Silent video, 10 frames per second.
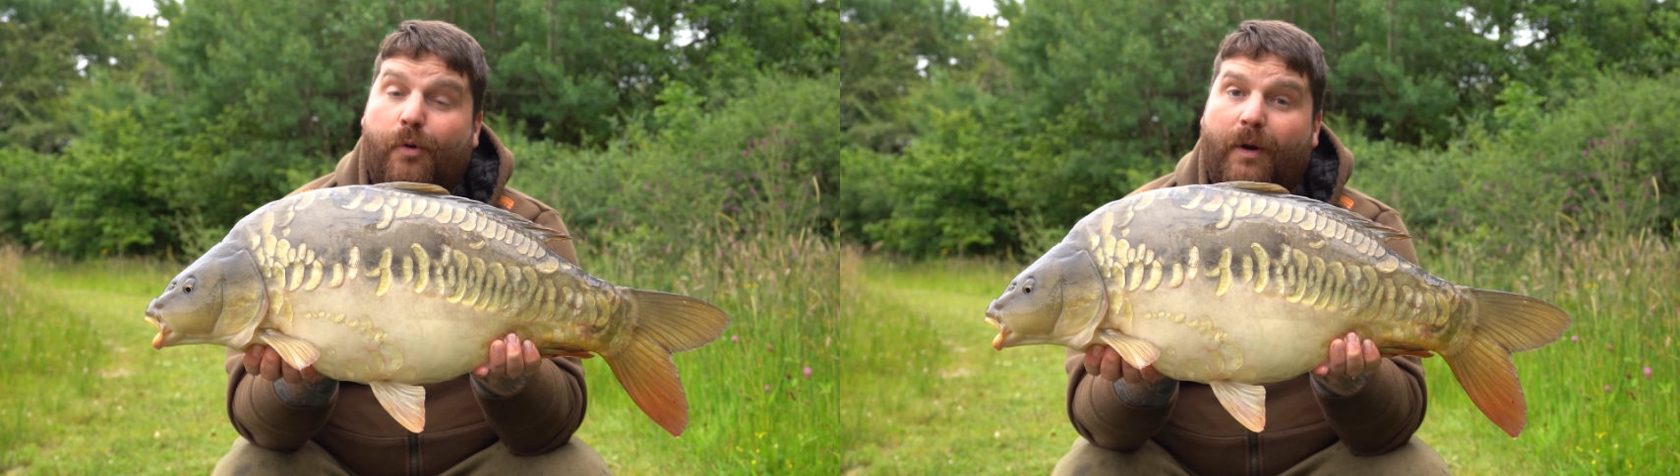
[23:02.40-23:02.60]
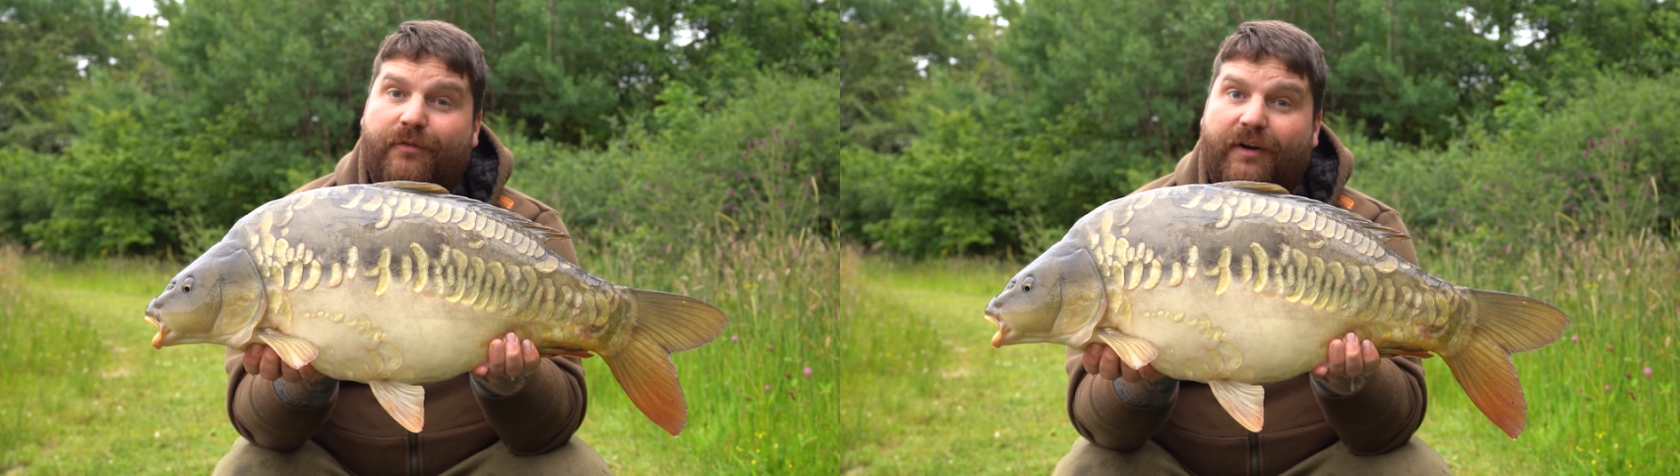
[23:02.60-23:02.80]

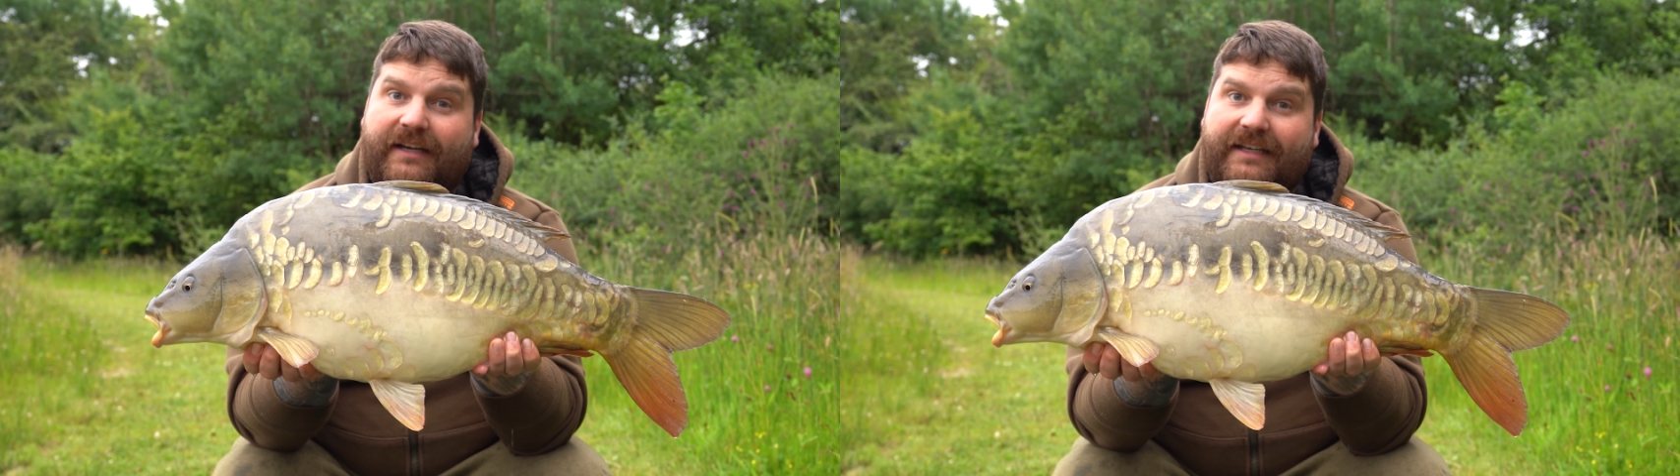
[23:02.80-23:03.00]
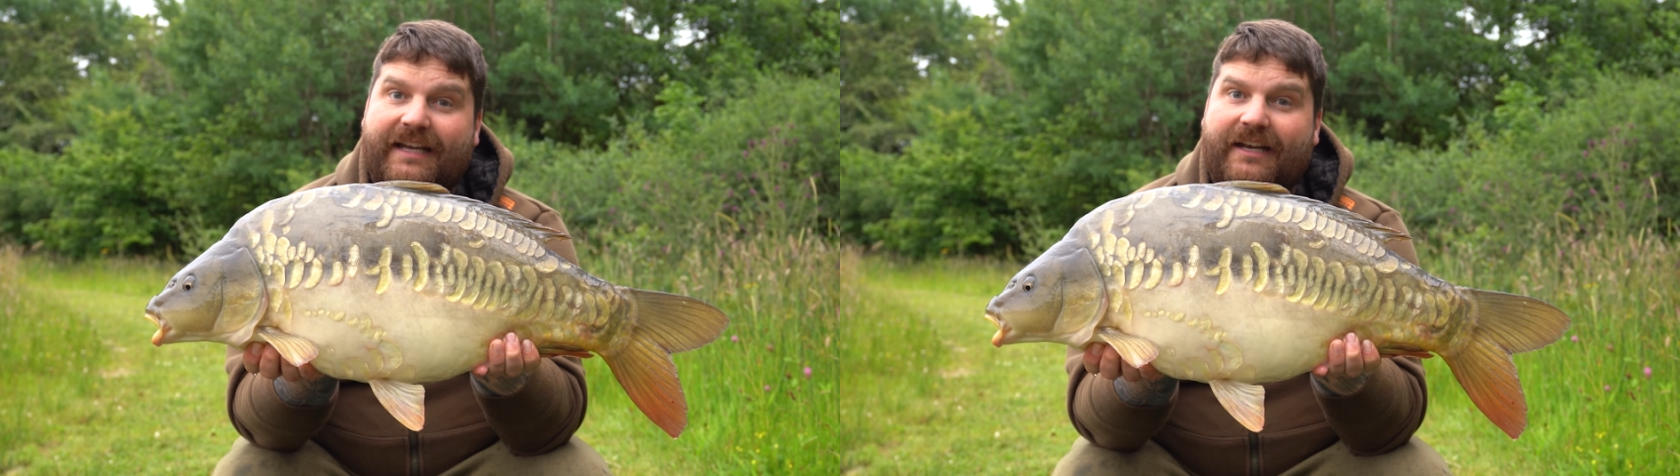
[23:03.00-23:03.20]
quite
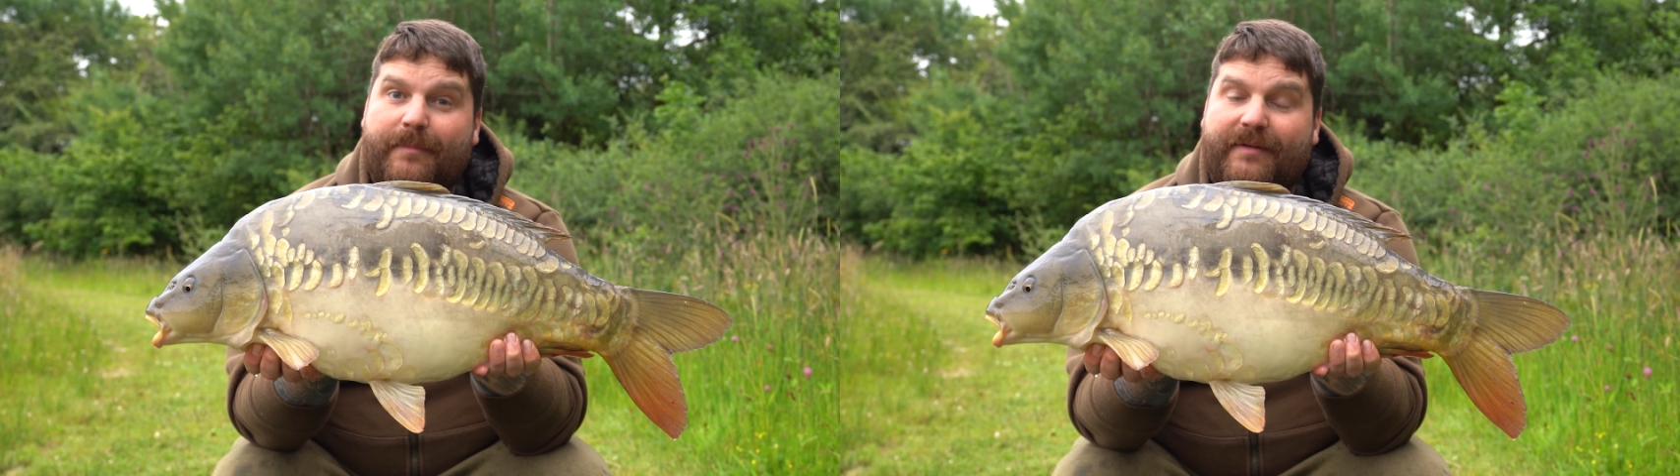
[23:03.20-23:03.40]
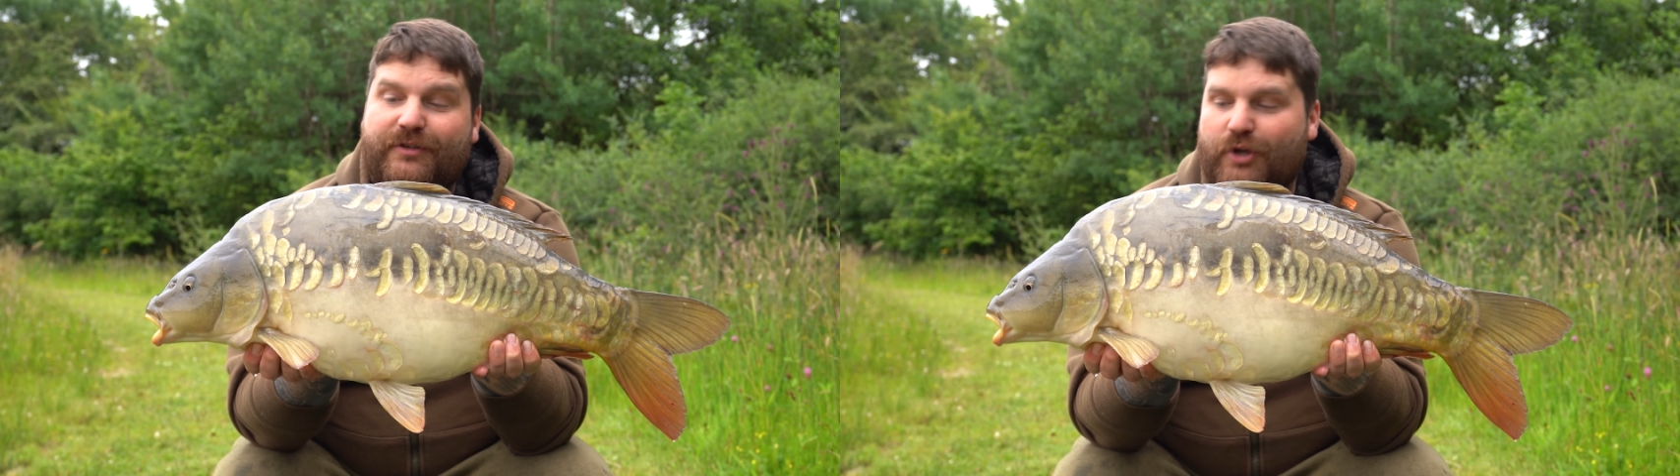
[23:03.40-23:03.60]
frankly, getting a
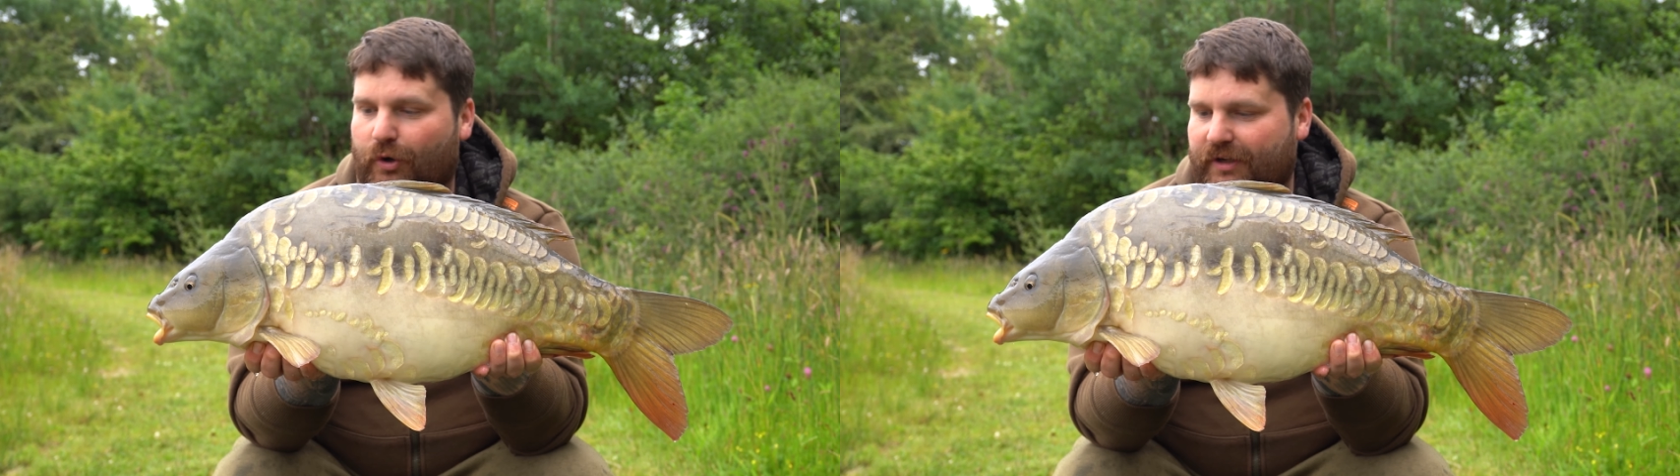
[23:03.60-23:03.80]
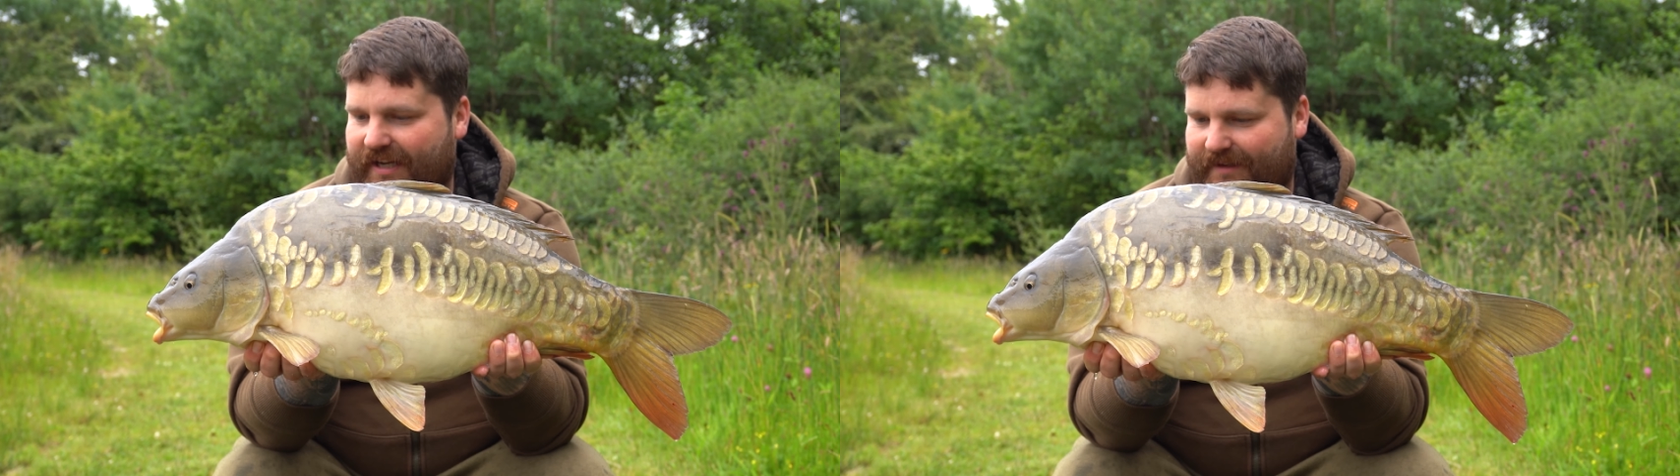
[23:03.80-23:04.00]
bit of a
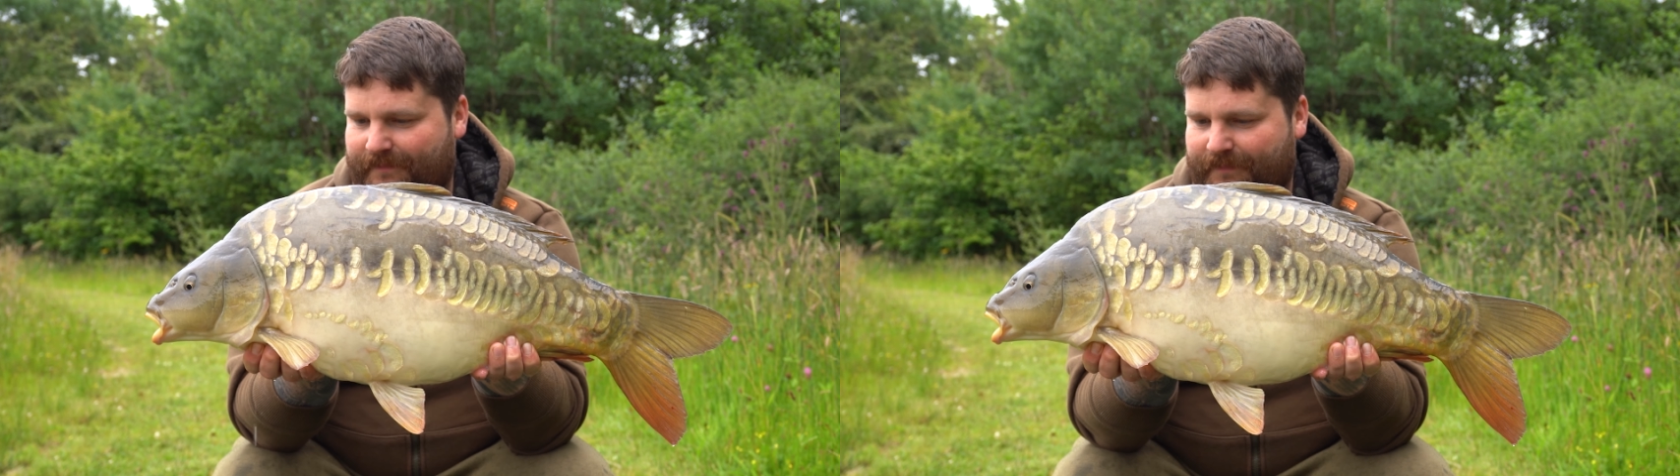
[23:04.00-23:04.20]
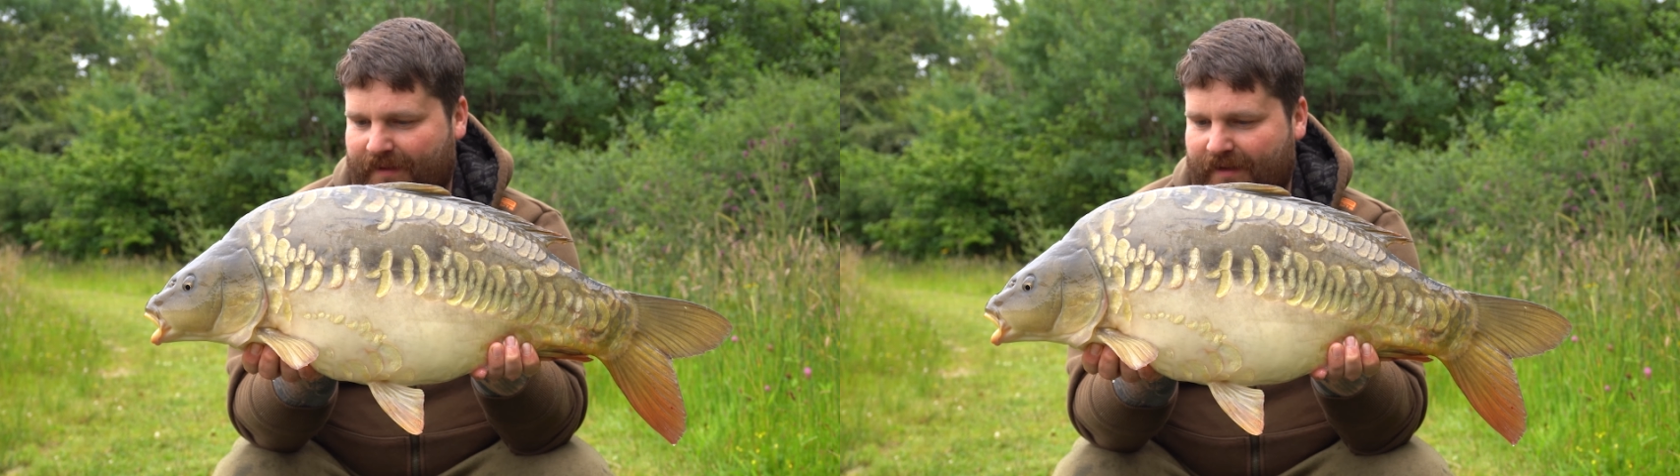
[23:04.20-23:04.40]
tonkin.